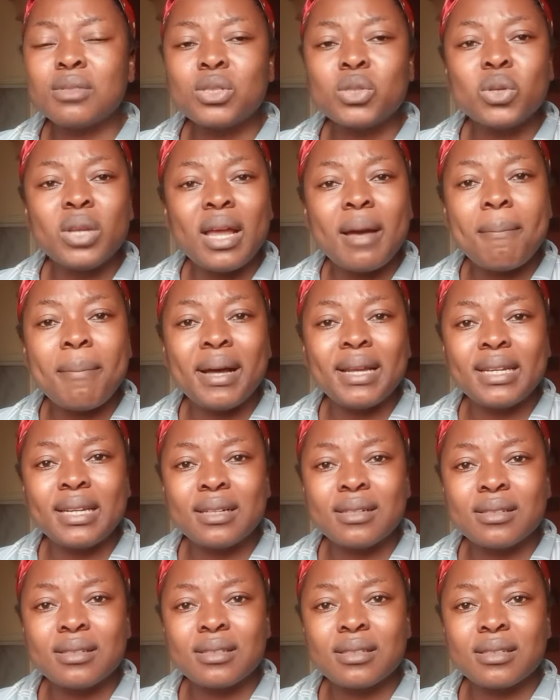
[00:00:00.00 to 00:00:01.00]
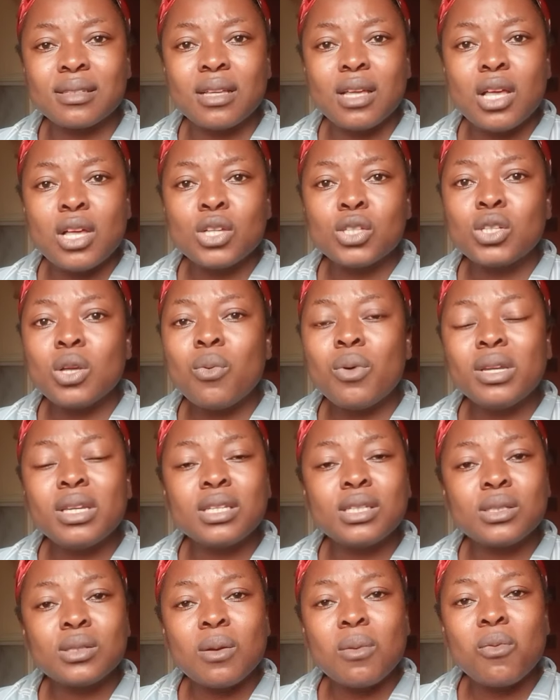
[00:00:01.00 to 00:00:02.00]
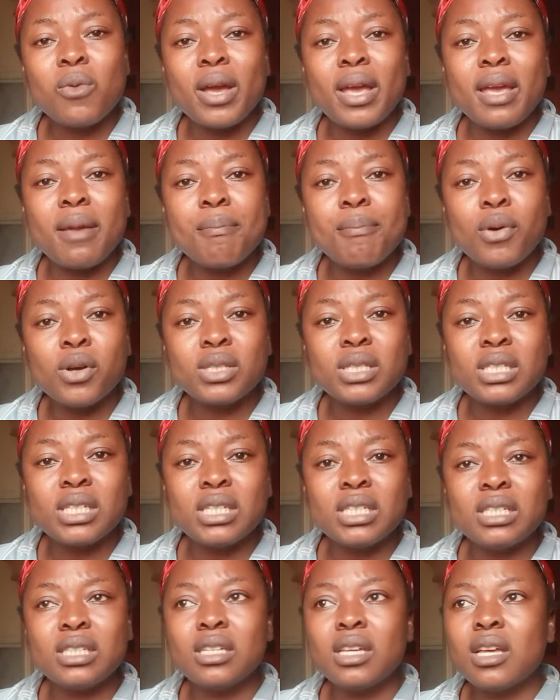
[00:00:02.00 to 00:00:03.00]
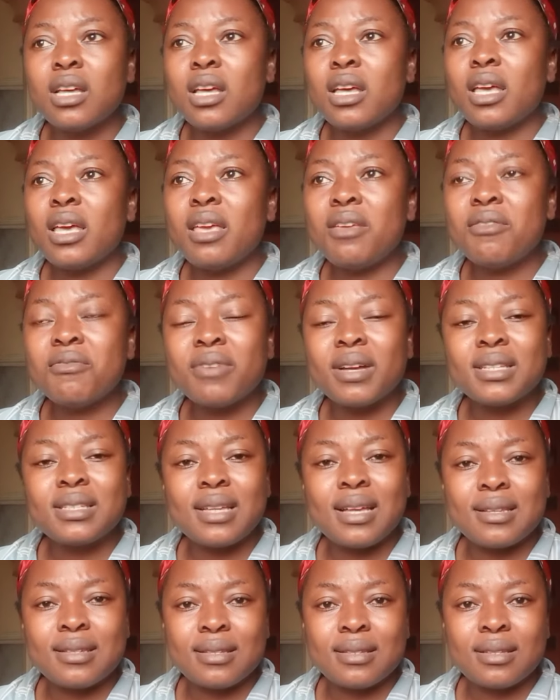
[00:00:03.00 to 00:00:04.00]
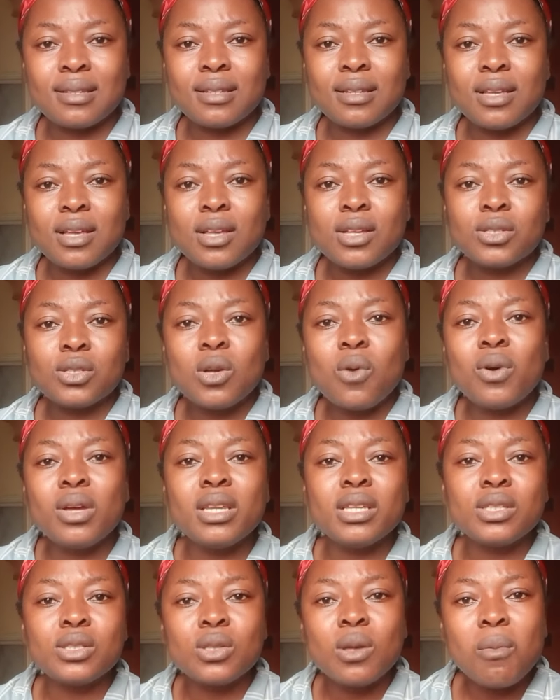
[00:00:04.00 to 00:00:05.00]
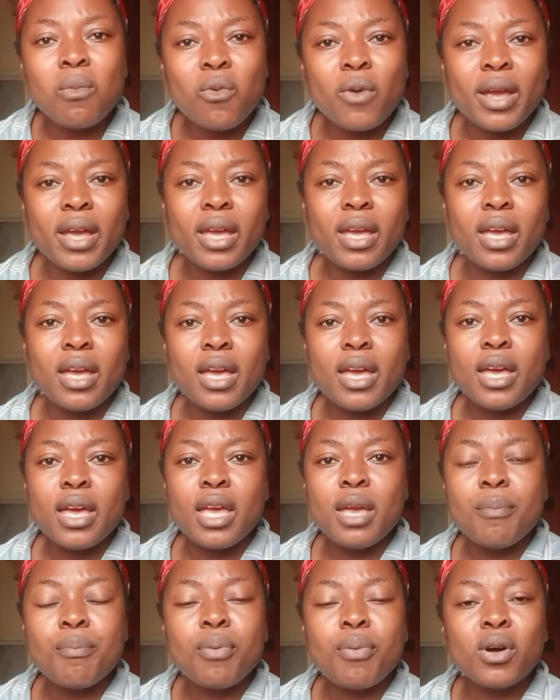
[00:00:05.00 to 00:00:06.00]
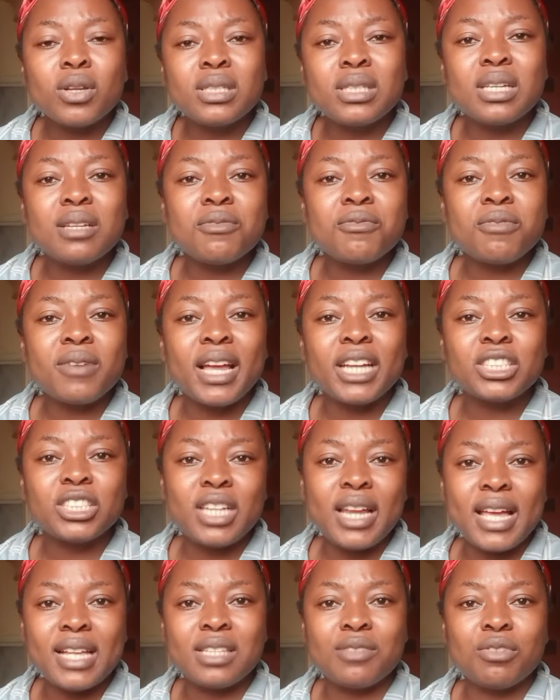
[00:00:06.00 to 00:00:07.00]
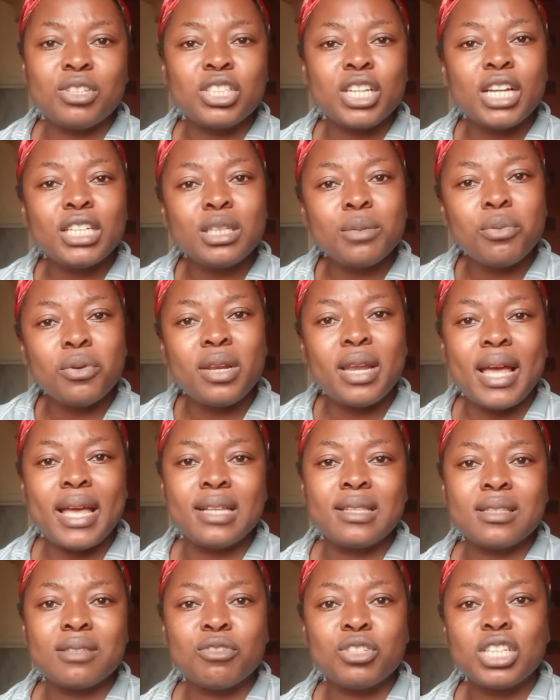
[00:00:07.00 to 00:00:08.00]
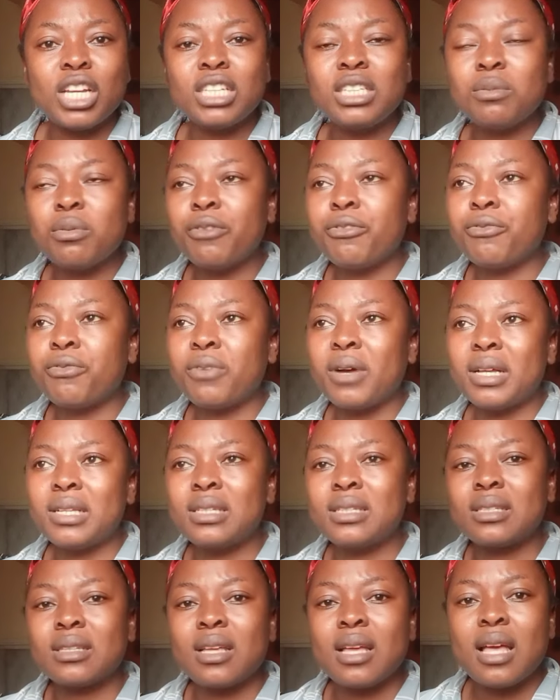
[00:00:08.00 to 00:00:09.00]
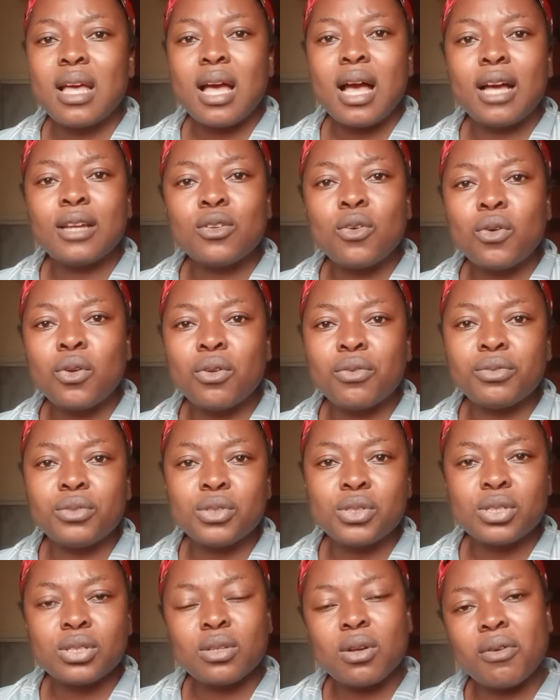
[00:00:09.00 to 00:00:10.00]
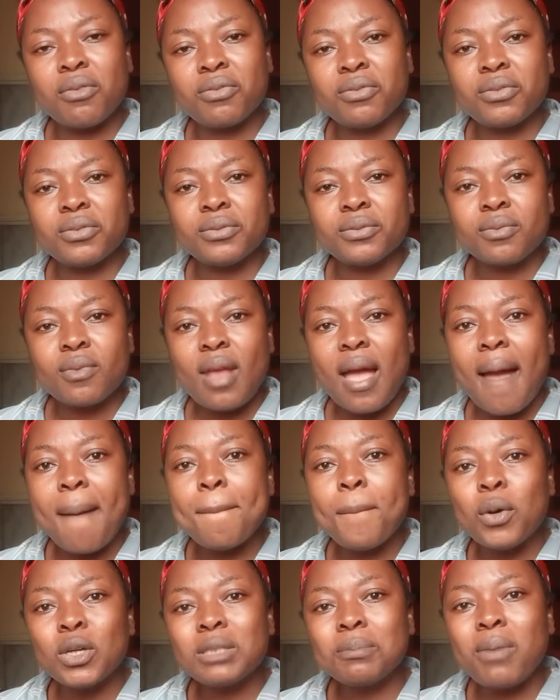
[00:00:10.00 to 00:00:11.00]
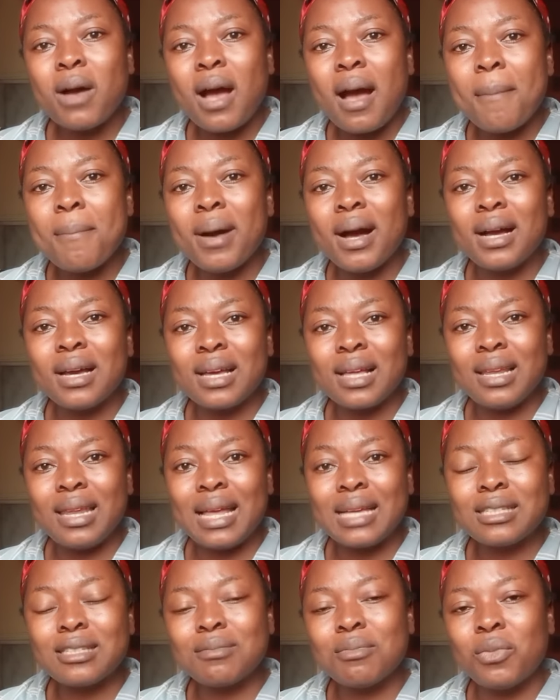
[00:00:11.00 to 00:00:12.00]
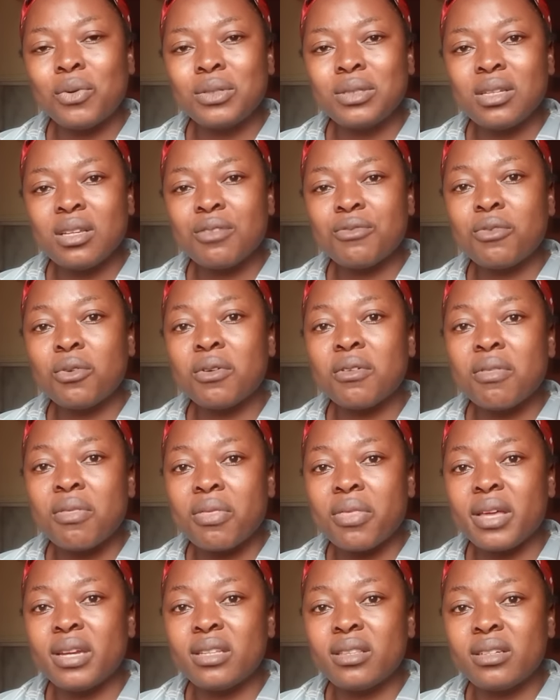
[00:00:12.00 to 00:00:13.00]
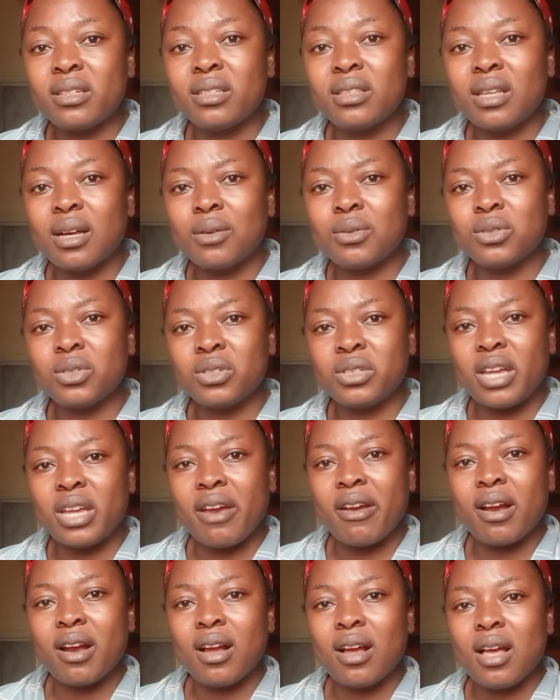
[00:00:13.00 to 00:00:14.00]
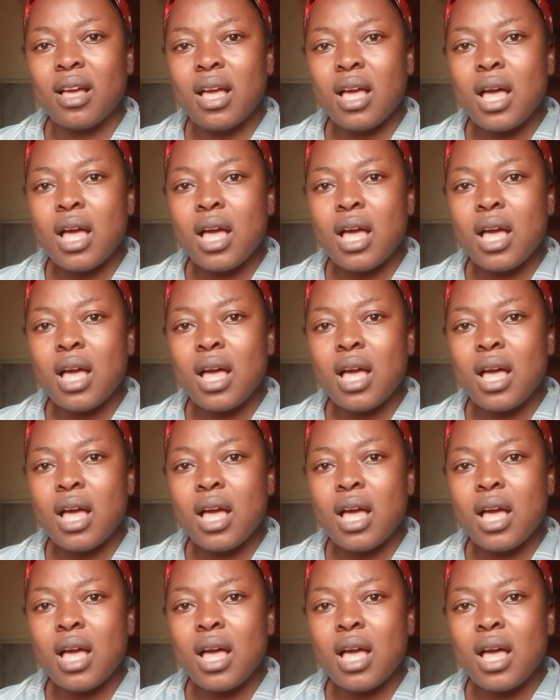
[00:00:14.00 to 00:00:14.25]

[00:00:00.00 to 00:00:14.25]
solar panels. Someone is somewhere importing inverters. Someone is somewhere importing flashlights, rechargeable lights, rechargeable fans, and all of those stuff. I bought power bank last month for 33,000 naira,